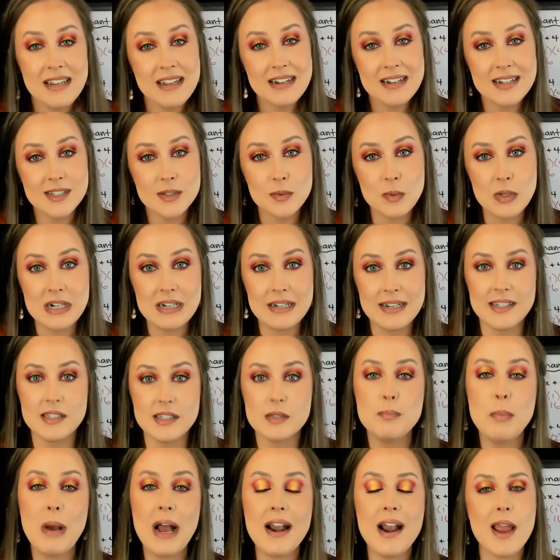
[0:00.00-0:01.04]
It is what it
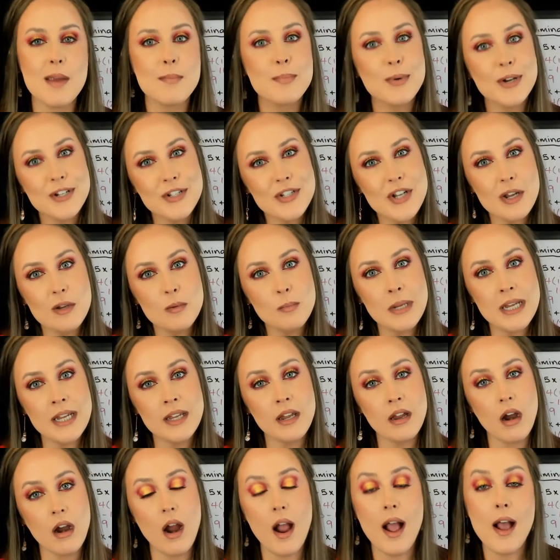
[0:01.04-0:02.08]
is, but I appreciate you
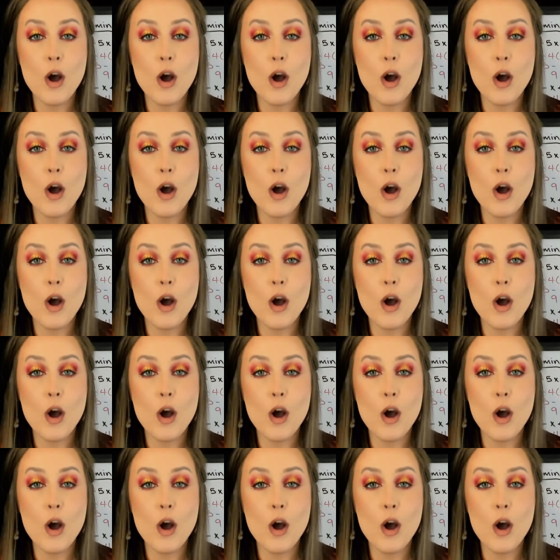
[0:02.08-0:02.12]
being here.